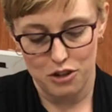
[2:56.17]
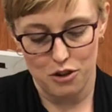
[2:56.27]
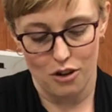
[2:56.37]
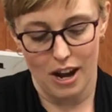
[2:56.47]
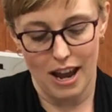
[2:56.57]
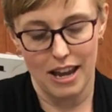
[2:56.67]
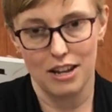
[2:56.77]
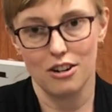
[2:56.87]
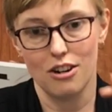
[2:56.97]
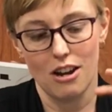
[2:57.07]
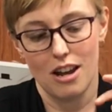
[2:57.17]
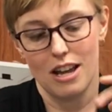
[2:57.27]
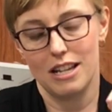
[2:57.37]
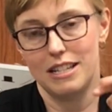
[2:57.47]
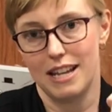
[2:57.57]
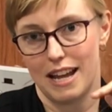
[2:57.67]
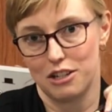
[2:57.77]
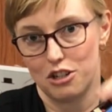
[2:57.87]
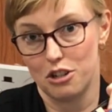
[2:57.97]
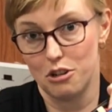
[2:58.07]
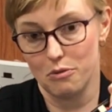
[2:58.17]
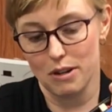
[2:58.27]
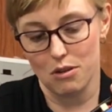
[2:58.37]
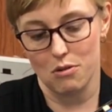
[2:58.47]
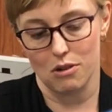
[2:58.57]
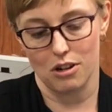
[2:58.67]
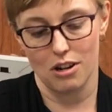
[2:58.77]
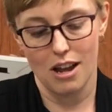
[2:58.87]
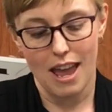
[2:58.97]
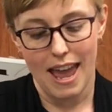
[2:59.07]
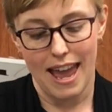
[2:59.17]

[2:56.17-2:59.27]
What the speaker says: your hanger attached to your recorder